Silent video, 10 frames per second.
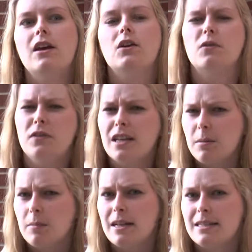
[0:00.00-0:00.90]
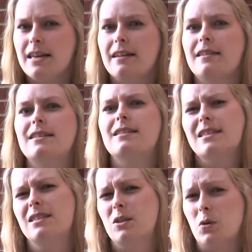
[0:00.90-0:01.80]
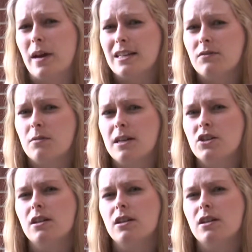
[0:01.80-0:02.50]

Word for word: you're offending me by saying this, this is the correct information.